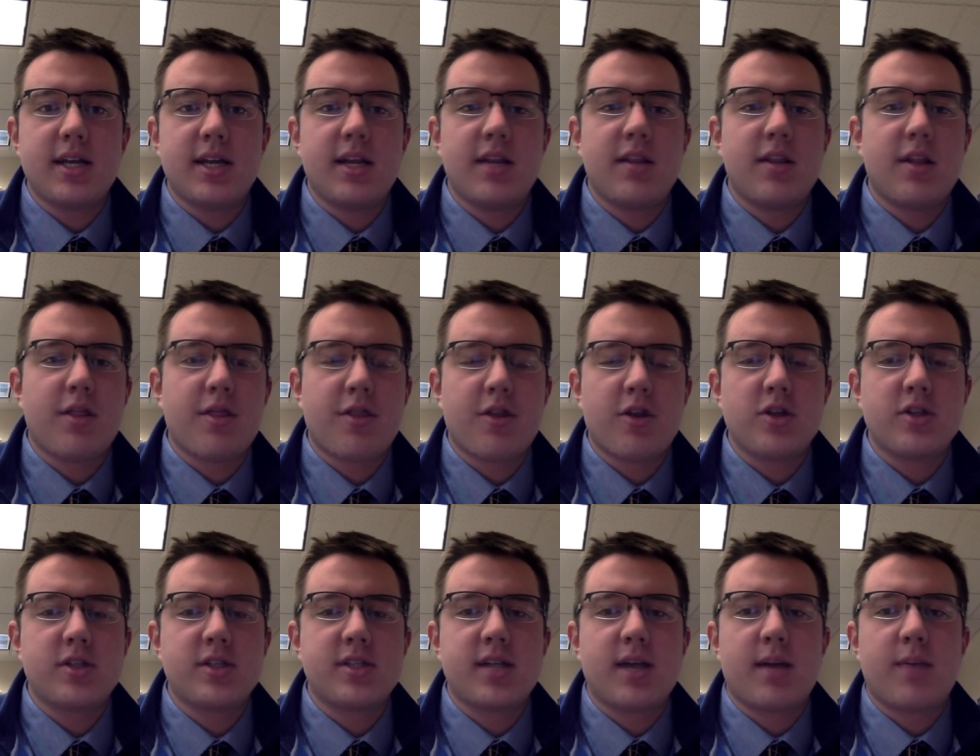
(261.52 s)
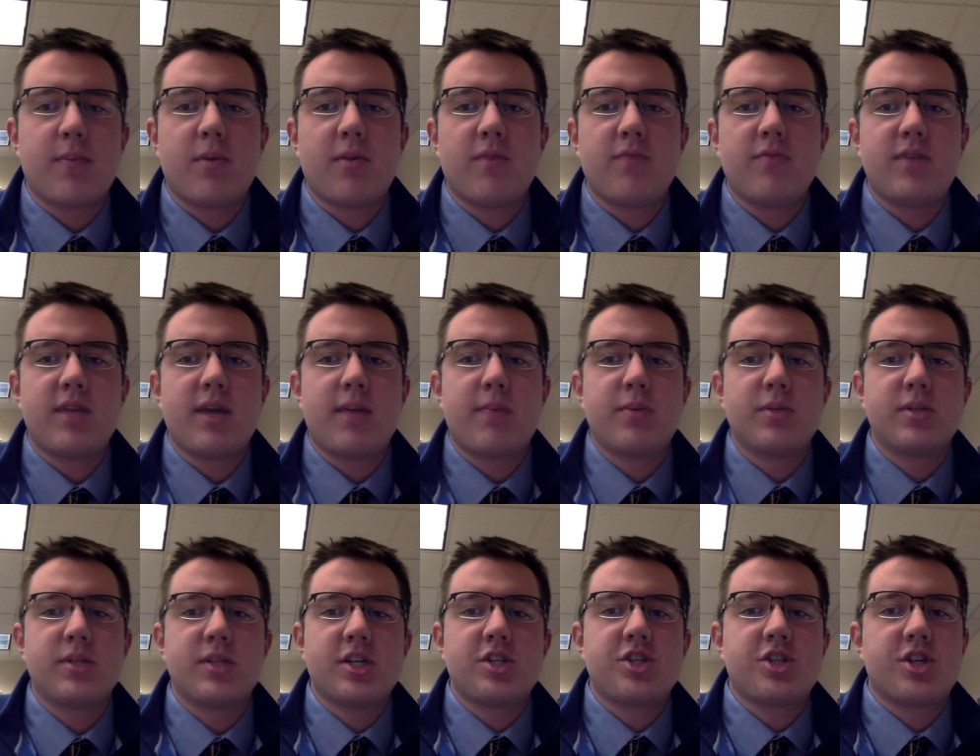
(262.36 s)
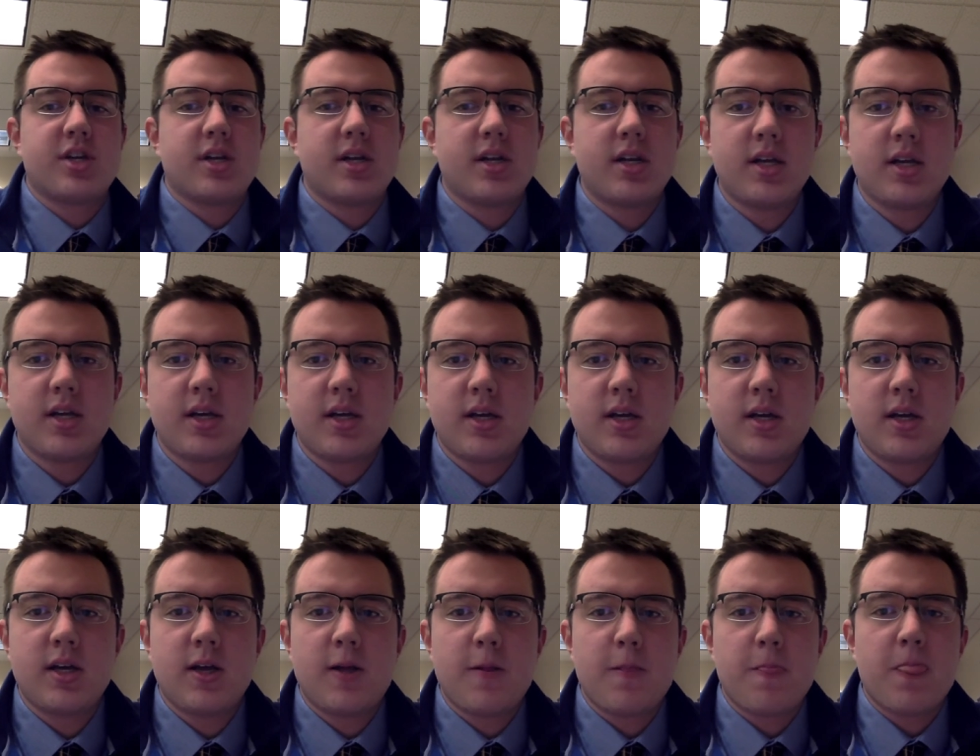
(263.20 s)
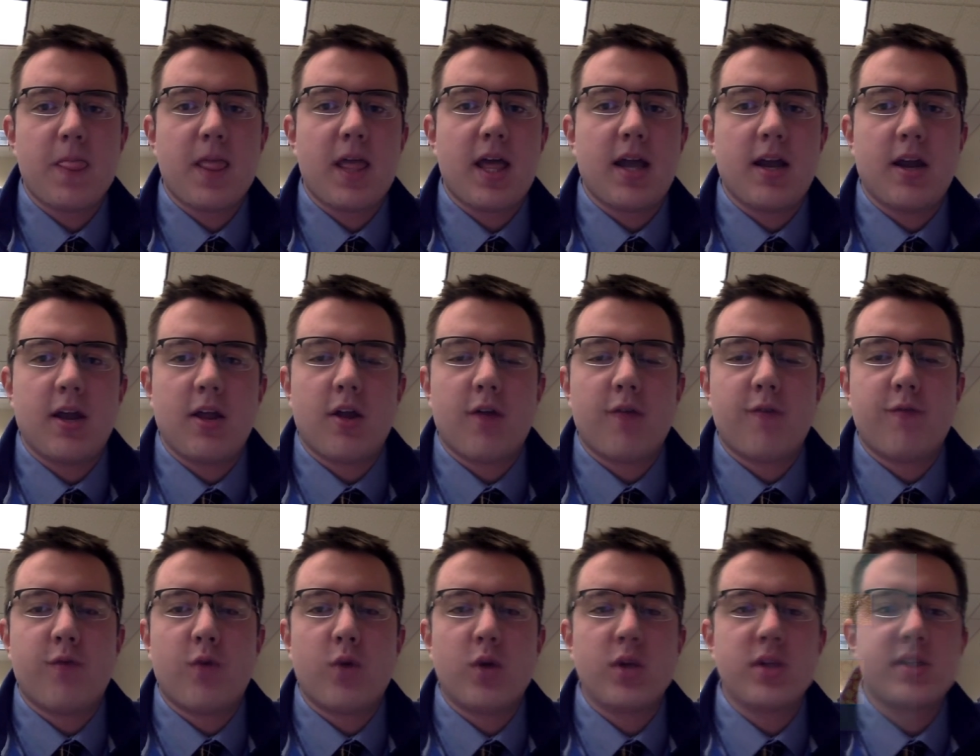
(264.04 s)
in the third step of deposition. And then our fourth